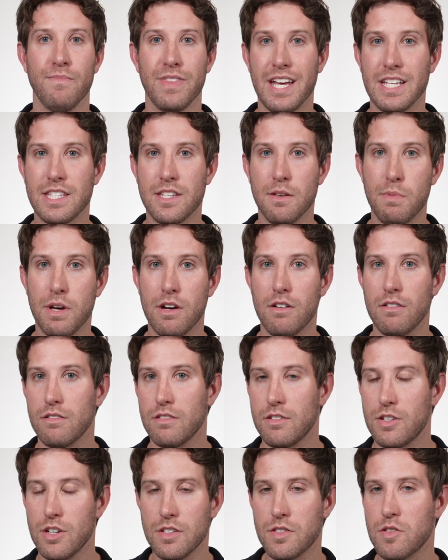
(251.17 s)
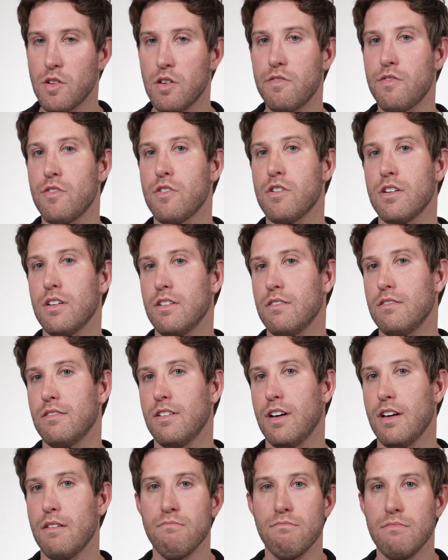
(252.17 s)
That's about just over
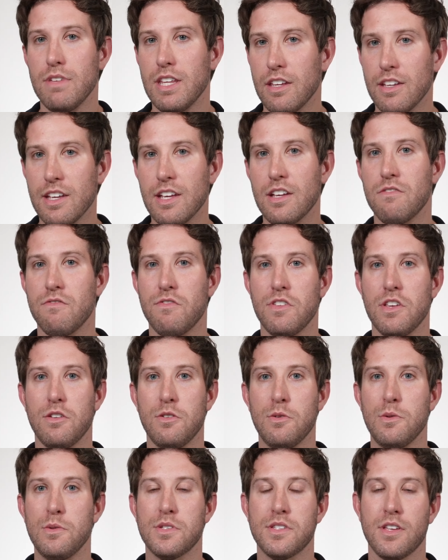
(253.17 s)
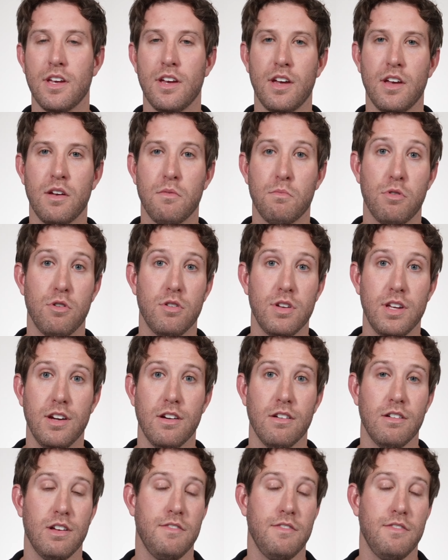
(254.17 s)
1 million views per year.